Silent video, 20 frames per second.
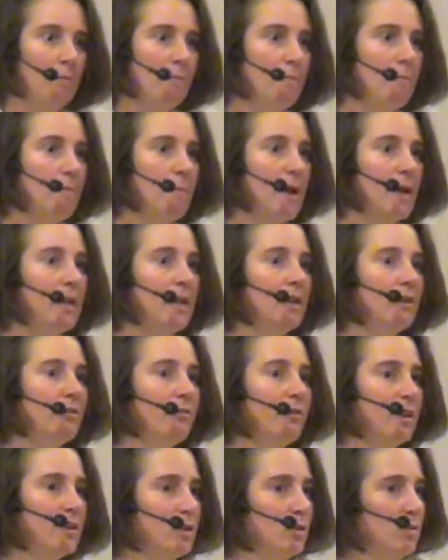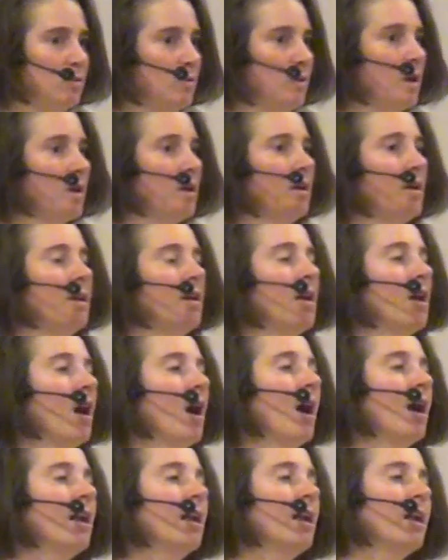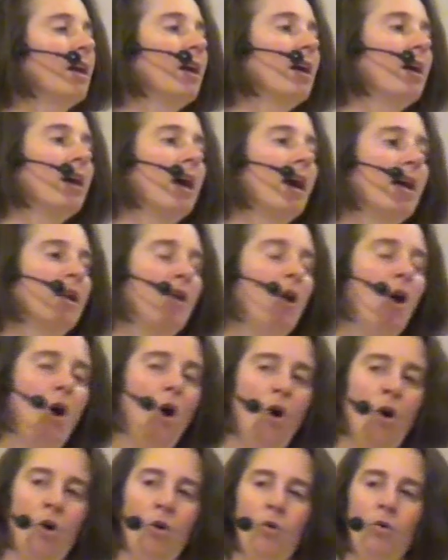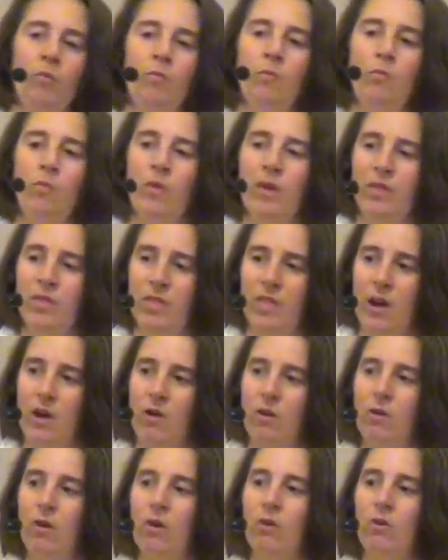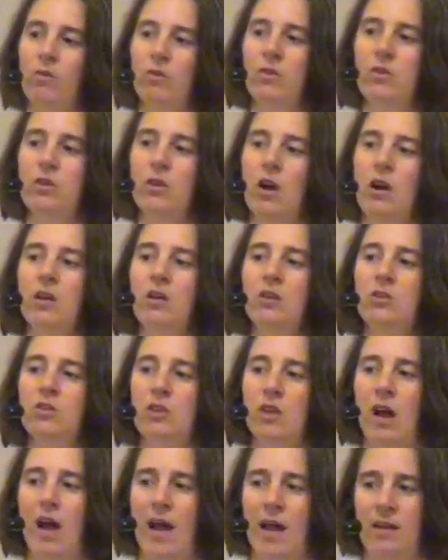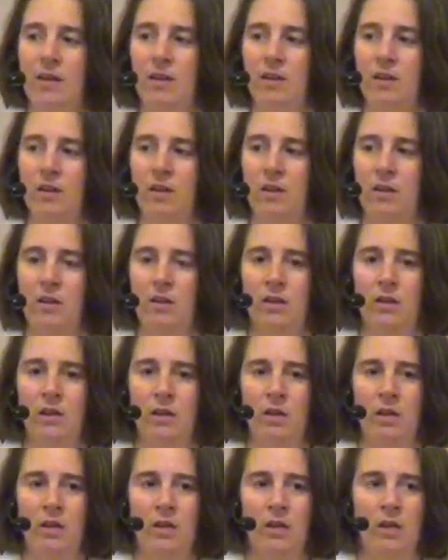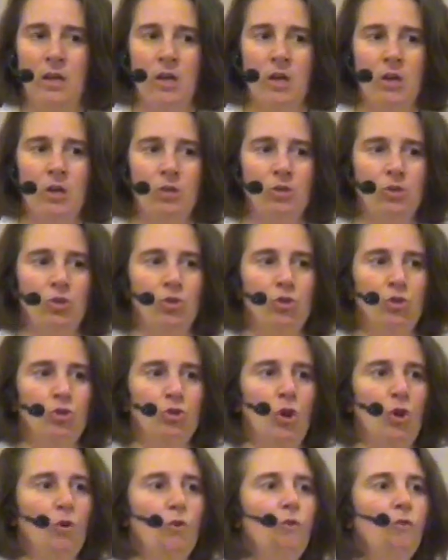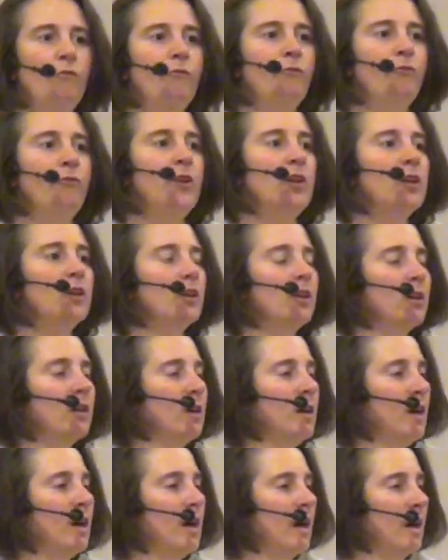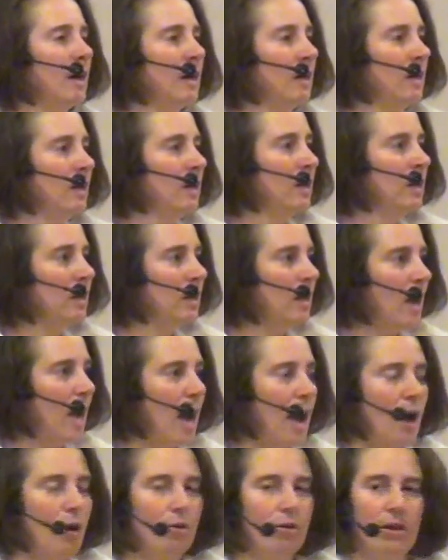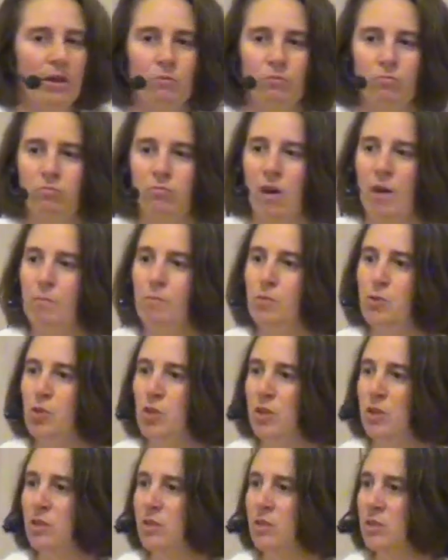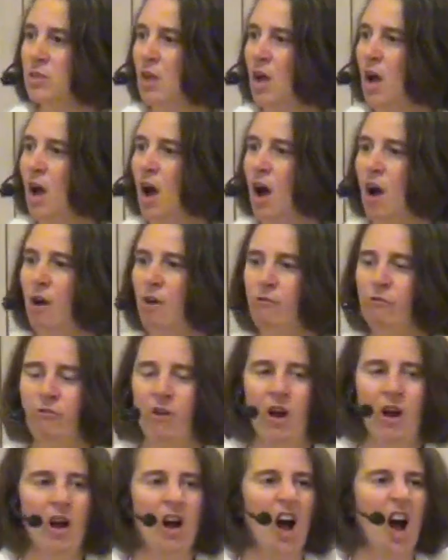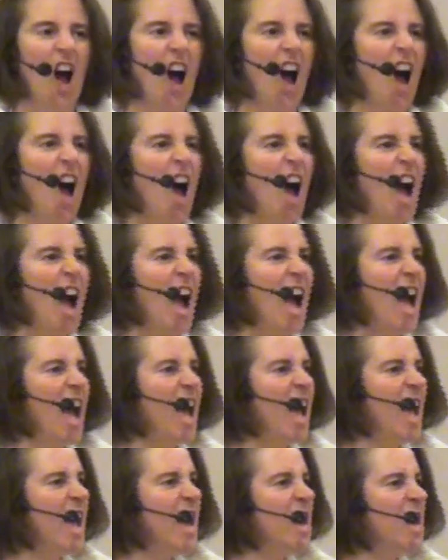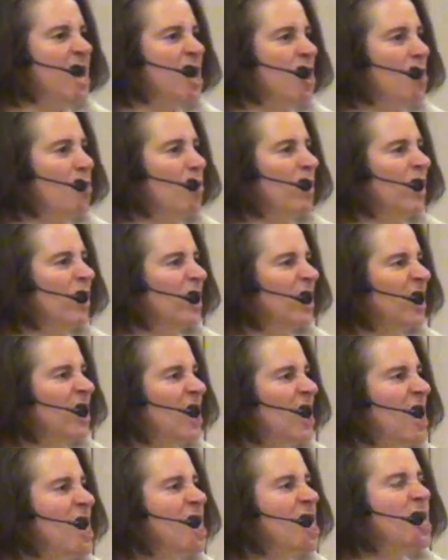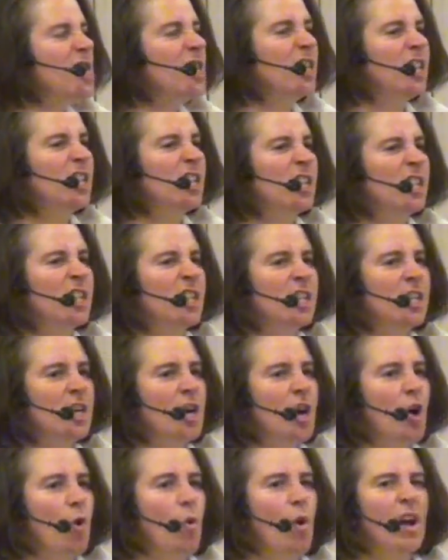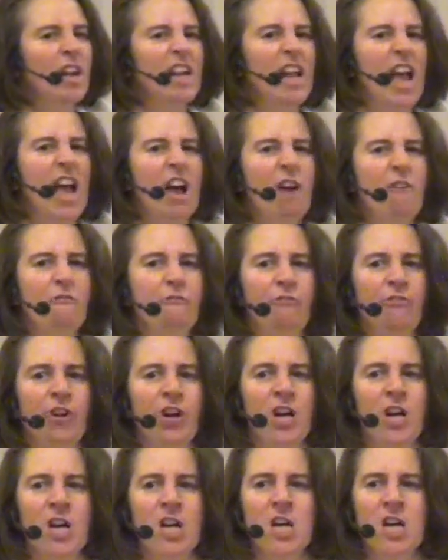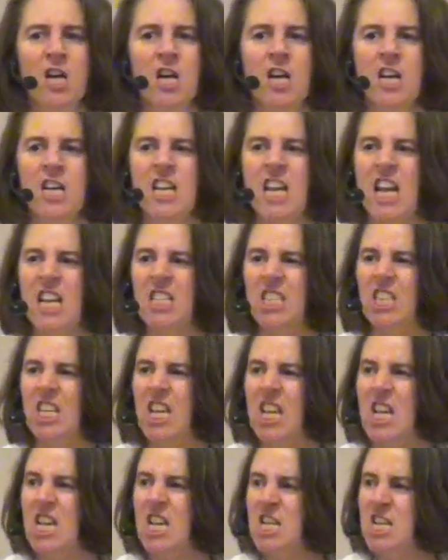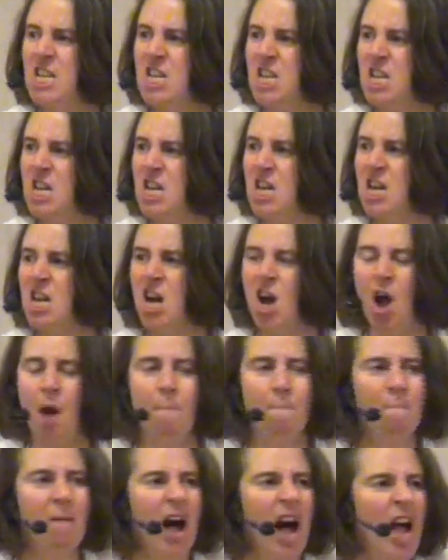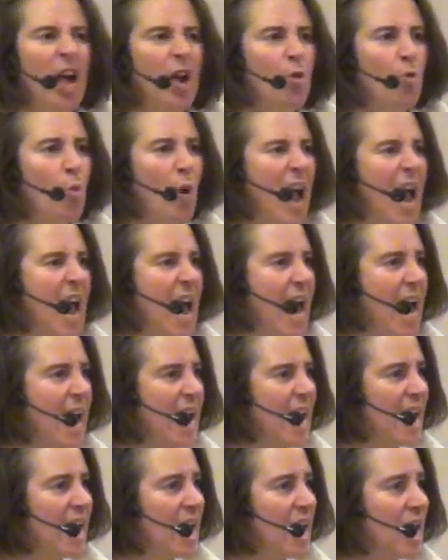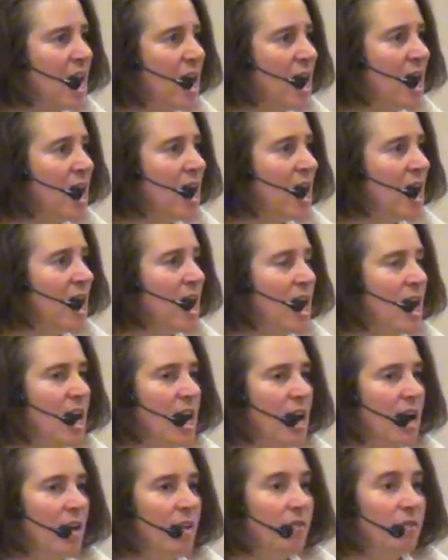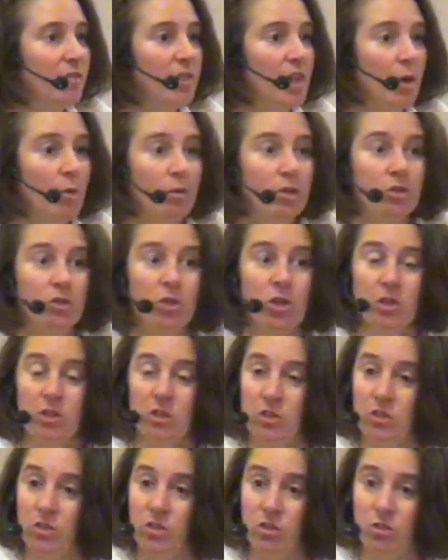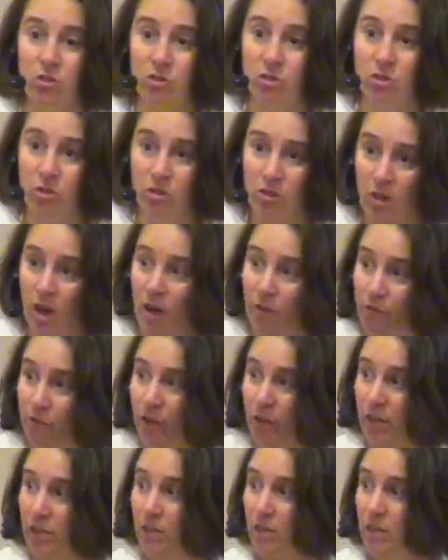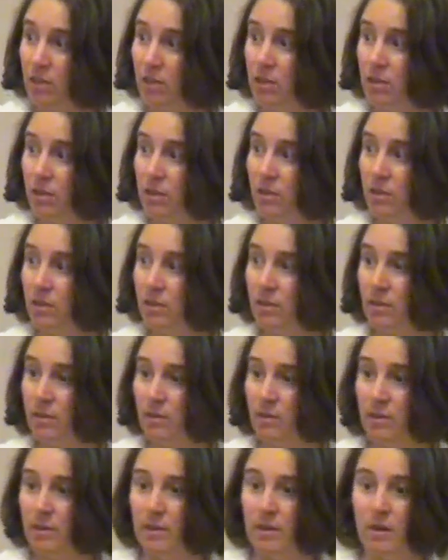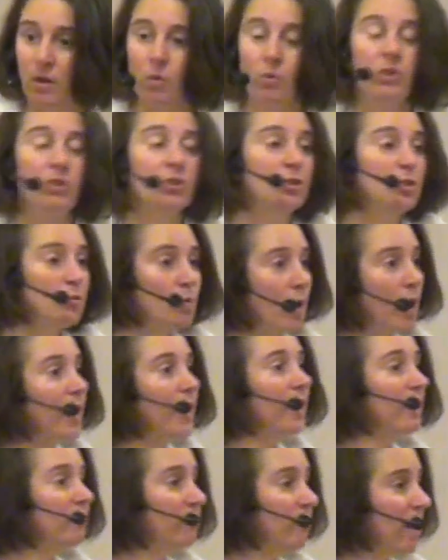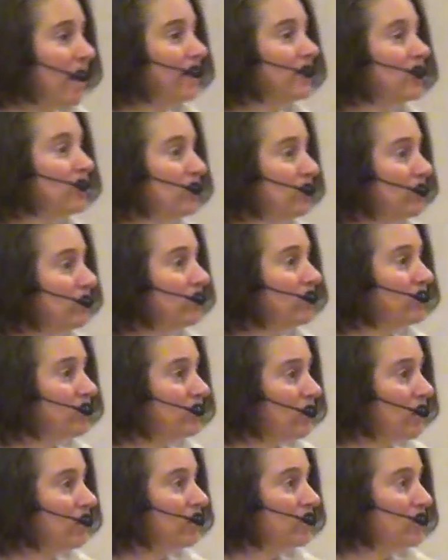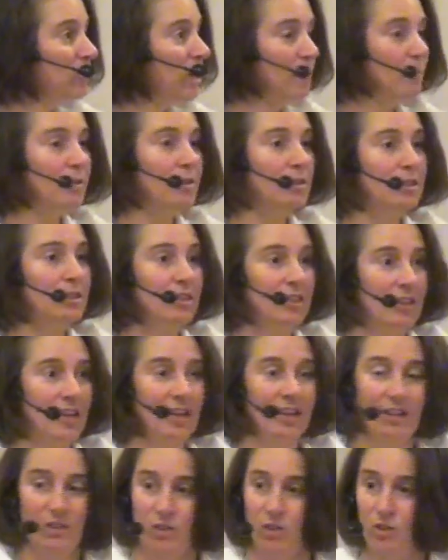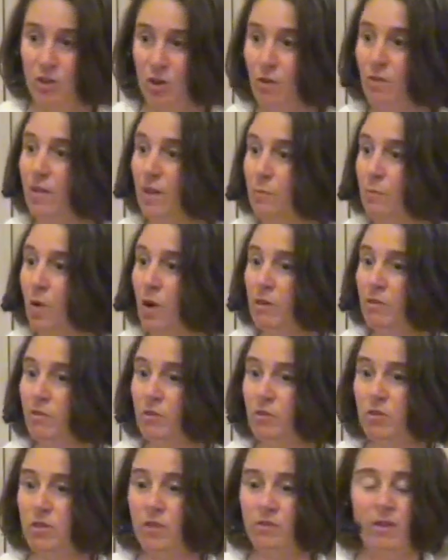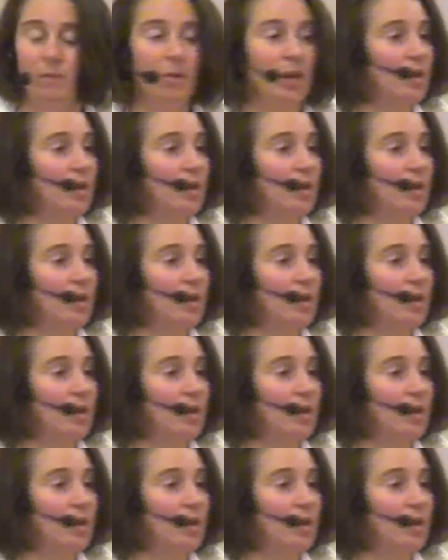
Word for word: Many of us who are not at home with our own dark side so fear our eruptions of I will kill whatever gets in my way that we just stuff it. Which is why I advise you to start shamelessly getting to know that part of yourself.